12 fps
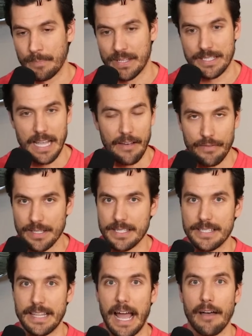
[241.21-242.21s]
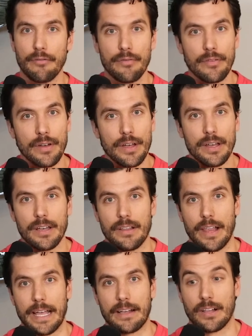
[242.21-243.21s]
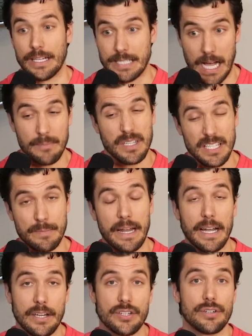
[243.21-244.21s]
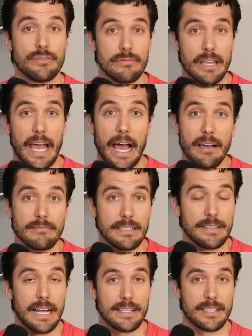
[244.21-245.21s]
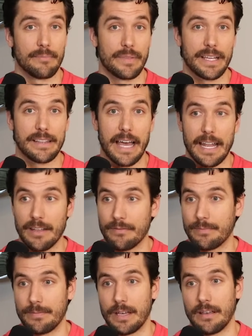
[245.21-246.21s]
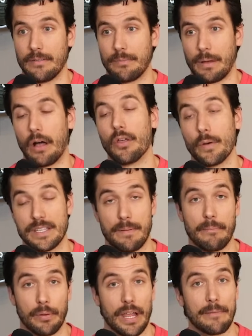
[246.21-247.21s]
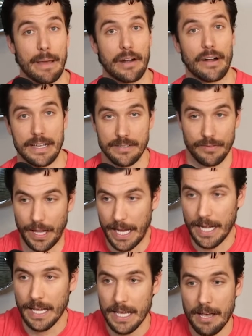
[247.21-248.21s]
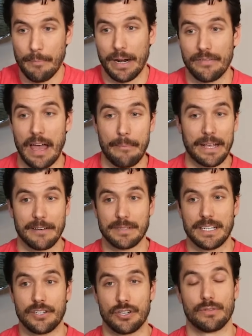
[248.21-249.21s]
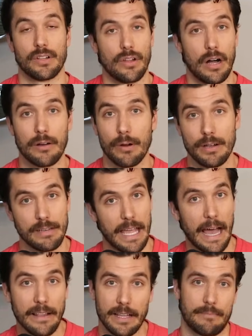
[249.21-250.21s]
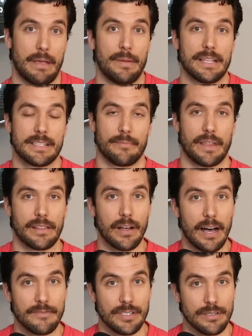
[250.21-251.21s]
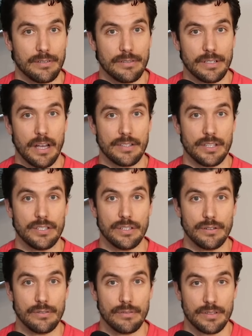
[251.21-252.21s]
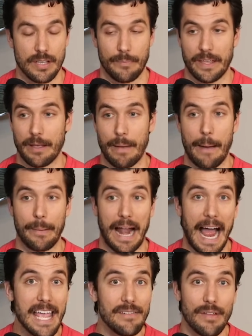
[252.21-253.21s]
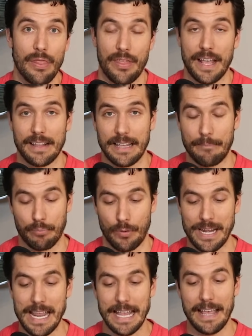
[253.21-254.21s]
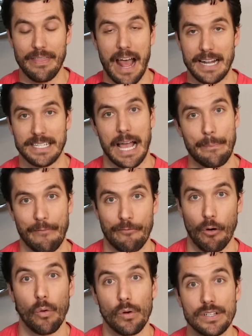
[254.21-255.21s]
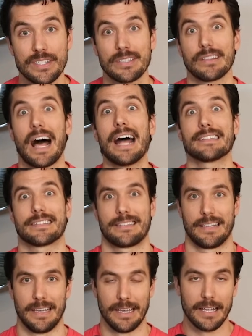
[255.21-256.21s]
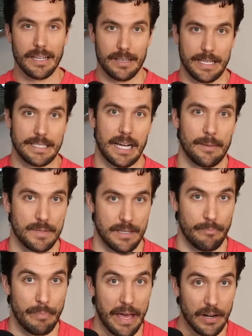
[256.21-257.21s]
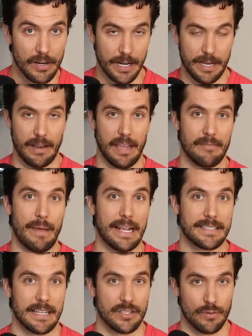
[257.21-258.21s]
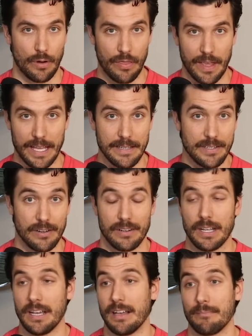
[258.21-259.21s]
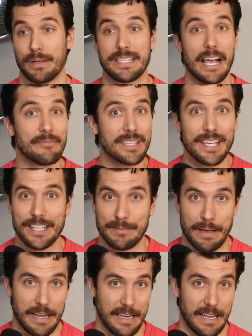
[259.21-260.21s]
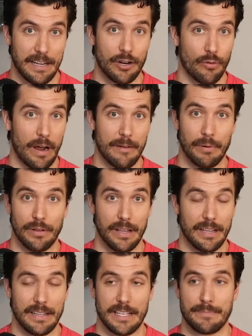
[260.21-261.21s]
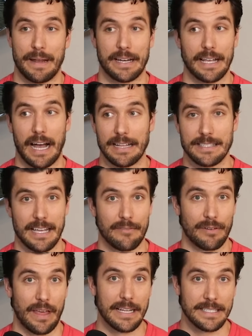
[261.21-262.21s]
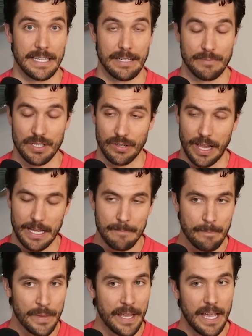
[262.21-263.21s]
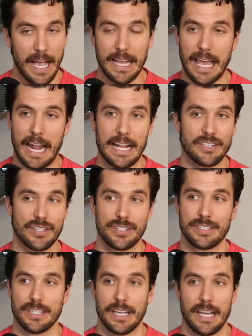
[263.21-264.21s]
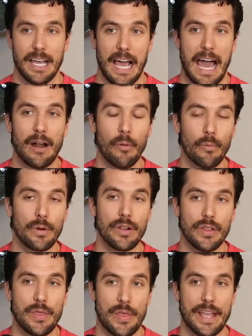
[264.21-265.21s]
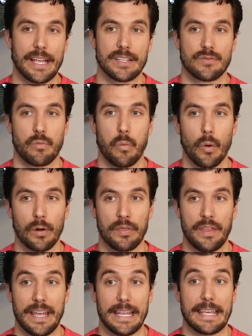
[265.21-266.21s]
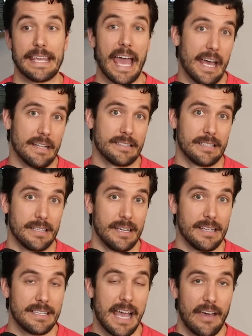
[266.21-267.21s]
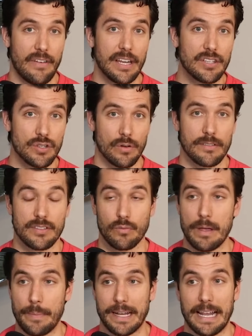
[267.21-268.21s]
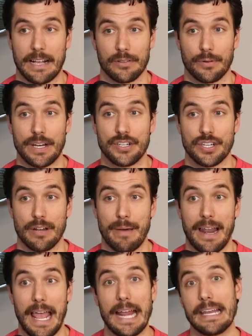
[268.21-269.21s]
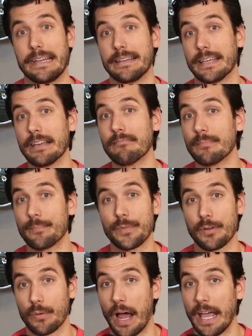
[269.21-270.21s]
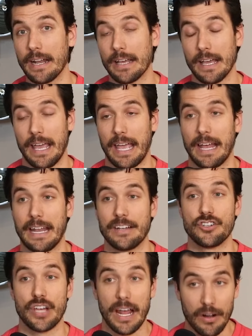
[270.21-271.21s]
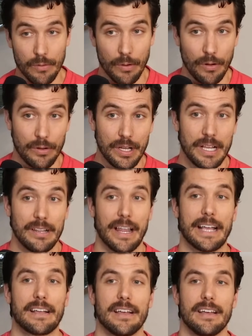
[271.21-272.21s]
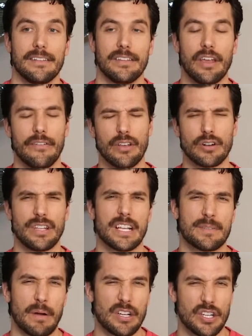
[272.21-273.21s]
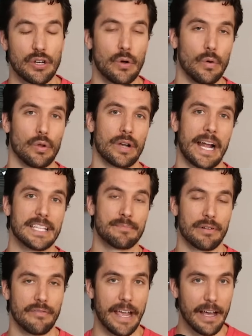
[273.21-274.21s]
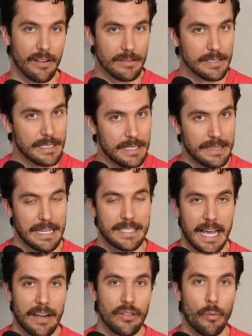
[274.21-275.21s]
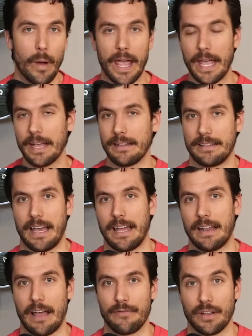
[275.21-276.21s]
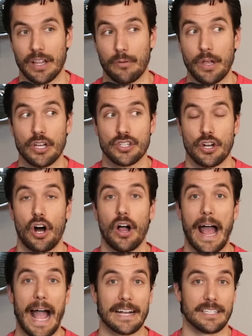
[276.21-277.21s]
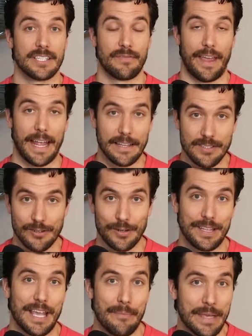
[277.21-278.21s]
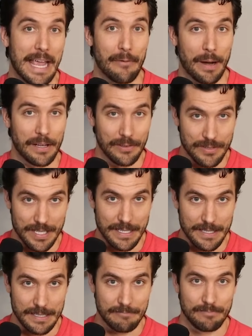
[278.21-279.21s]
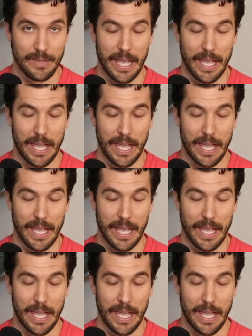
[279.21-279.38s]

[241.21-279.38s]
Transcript: Steph is Steph. Like, Klay Thompson's been an issue, yeah, and that's something that if, although he's been playing better as of late, but if that becomes an issue in the long run, yeah, like, maybe it's something they'll have to do something about. But I even think that bringing in that type of forward slots Klay Thompson better and makes that sort of thing easier. Podziemski's been incredible. It's been a godsend for that team. So like, again, I don't really think it's worth it yet to have any sort of sweeping declaration about any team, right? And in general, like, you have heard the expression cooler heads prevail? That's kind of the way that I feel like we should all act as fans during the NBA regular season.